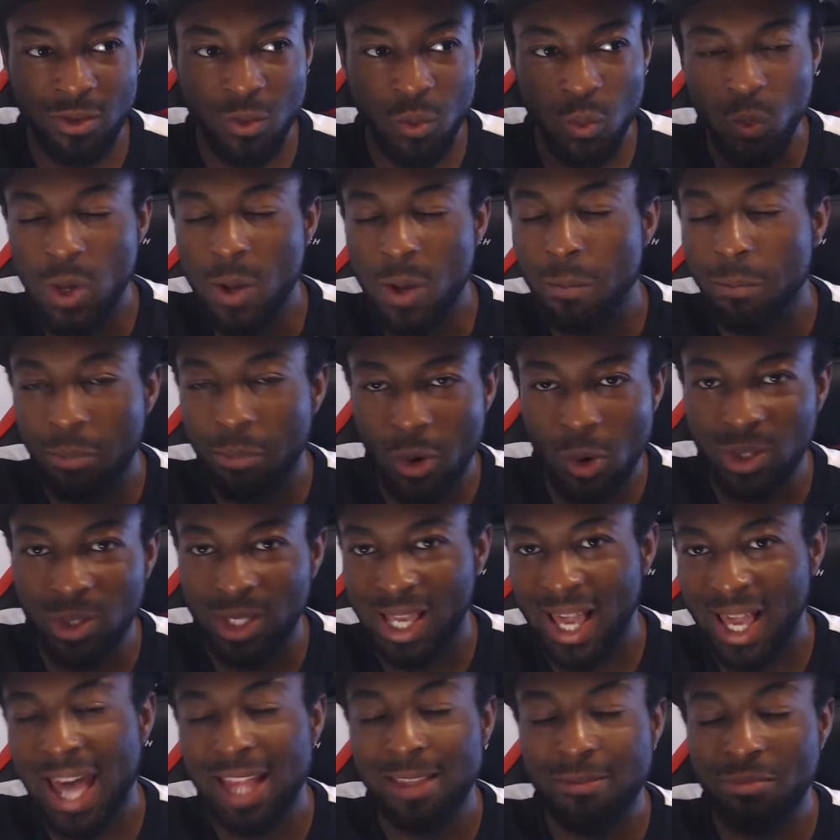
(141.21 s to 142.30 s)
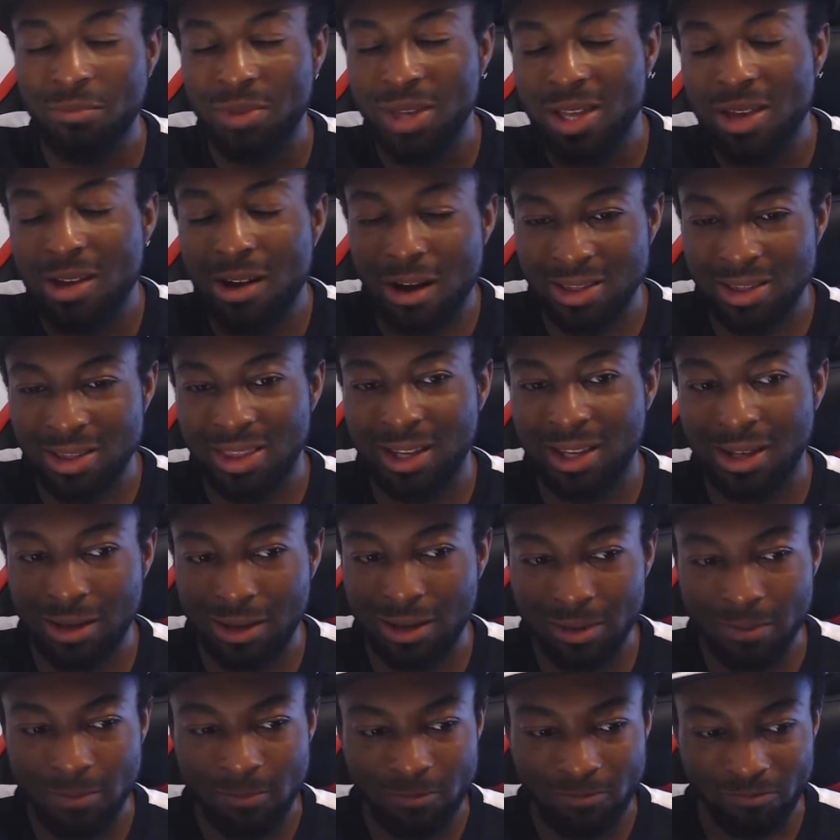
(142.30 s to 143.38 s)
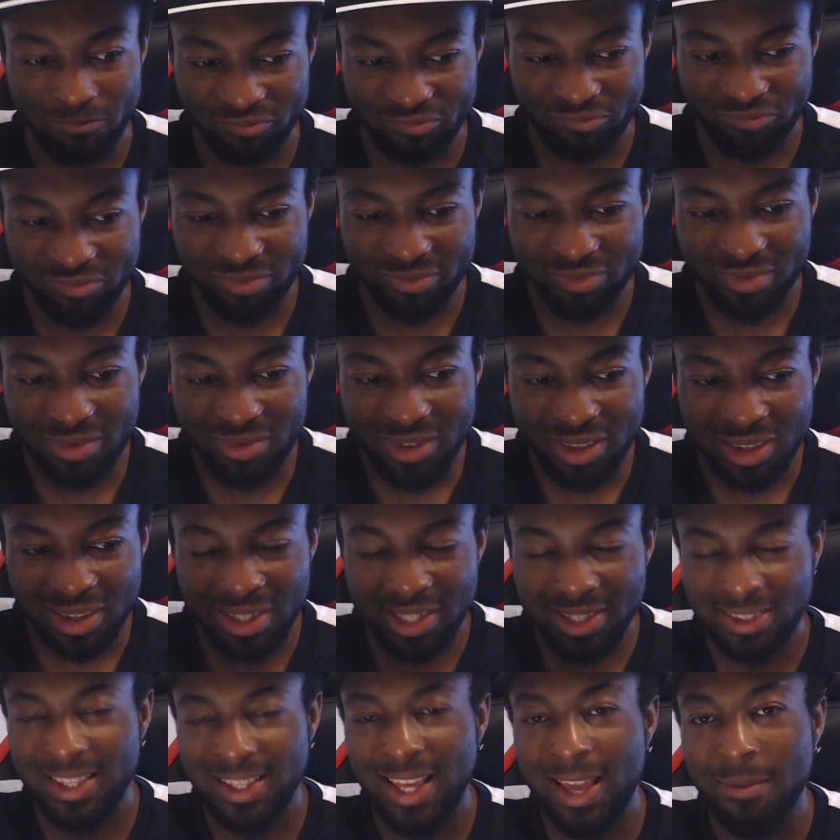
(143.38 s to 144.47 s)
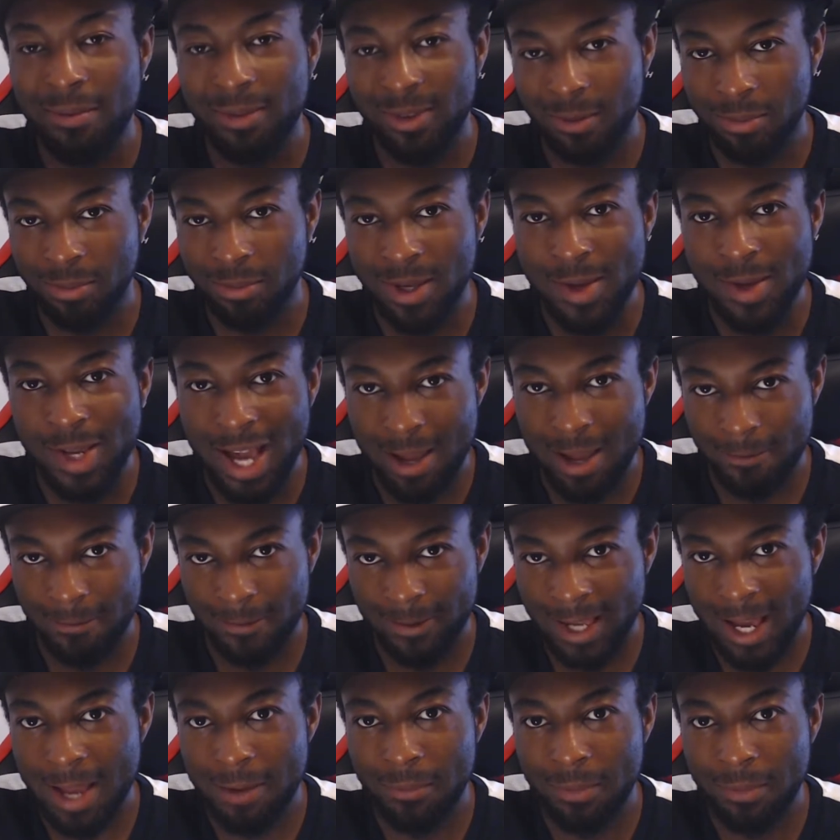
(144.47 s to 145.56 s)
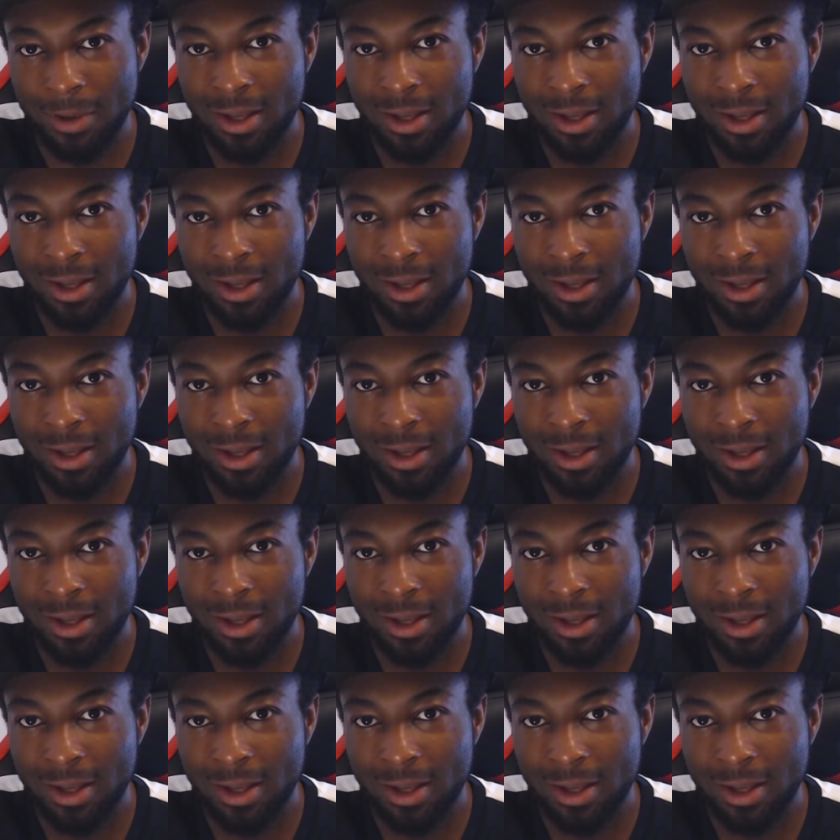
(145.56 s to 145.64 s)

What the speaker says: we both can't be under the same Supreme Kai of Time.